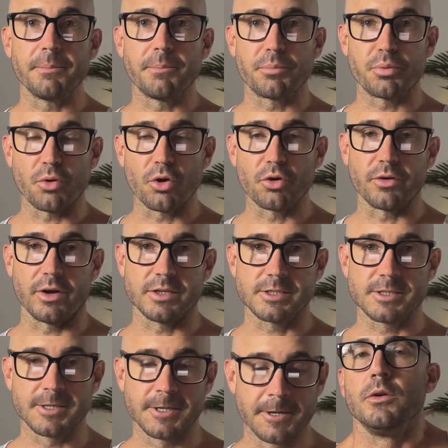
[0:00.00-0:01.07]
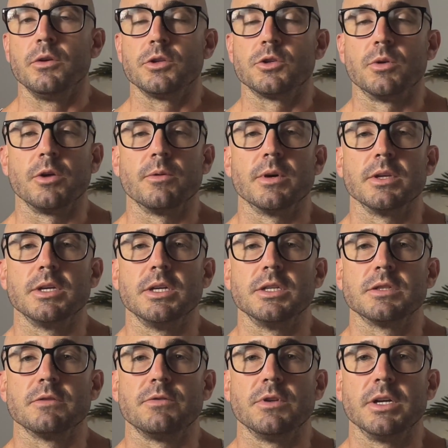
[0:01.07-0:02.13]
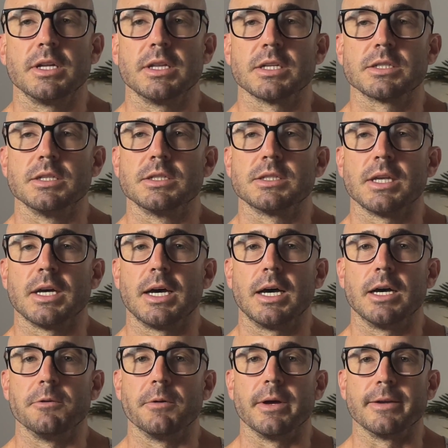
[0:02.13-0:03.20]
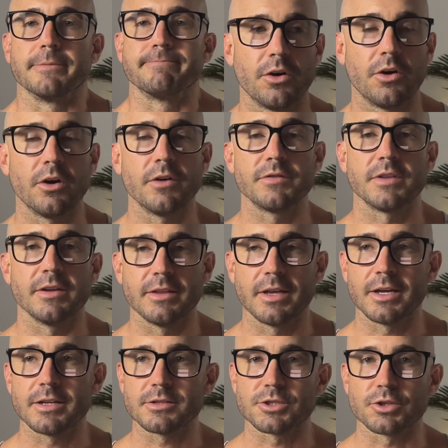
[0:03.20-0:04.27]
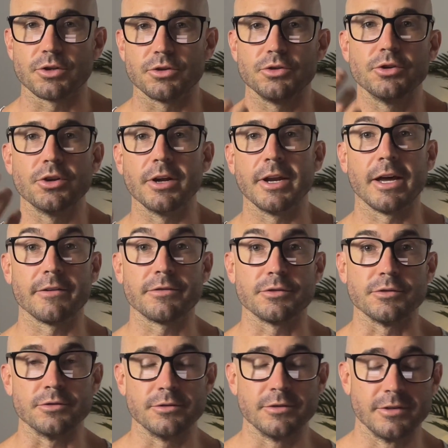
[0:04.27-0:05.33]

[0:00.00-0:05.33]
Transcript: progress. 21 years of learning lessons the hard way. I've done that, so you don't have to.